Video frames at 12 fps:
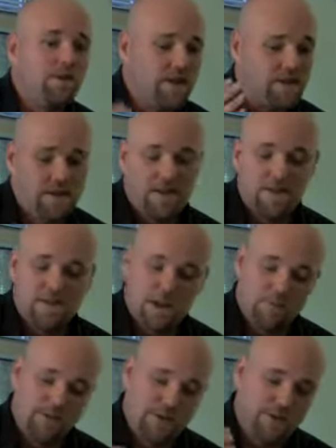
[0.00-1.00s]
You can see the
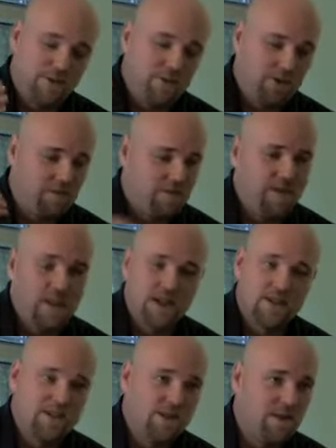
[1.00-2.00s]
subject, you can fill out
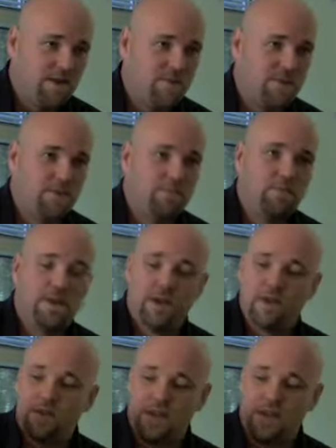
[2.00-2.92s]
a CRF with a pen,